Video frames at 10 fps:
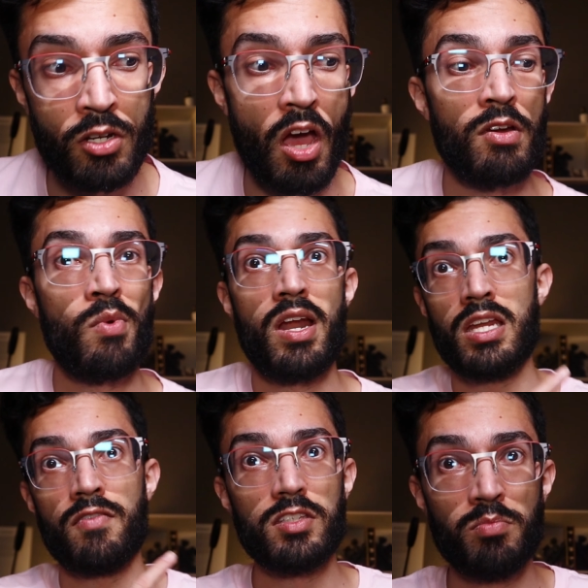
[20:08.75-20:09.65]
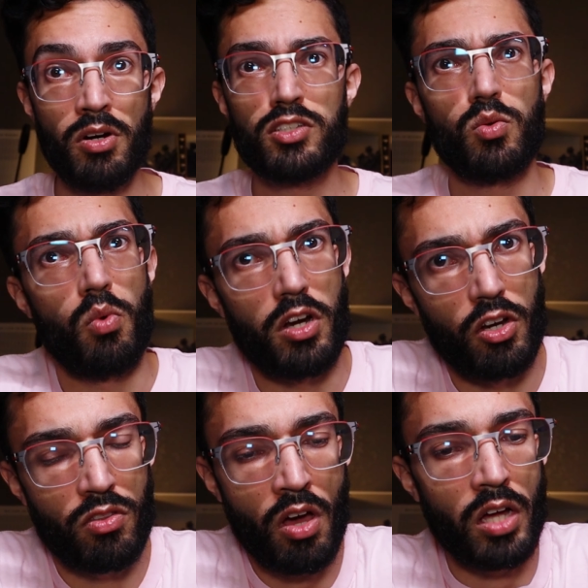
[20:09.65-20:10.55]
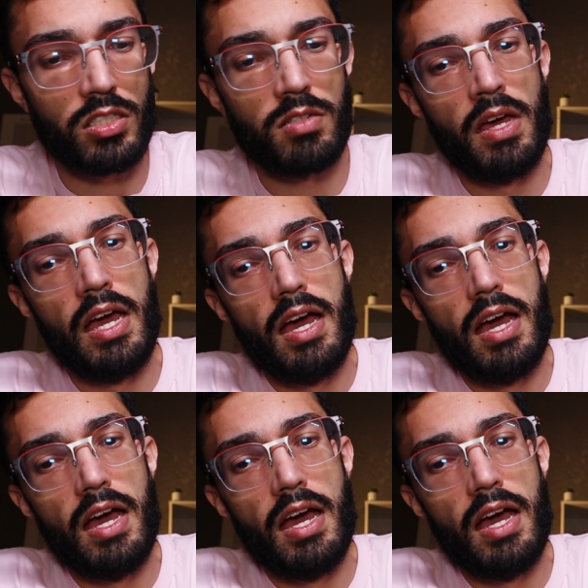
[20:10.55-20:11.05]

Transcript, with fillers: Do you, have you read any of these books? What are your thoughts?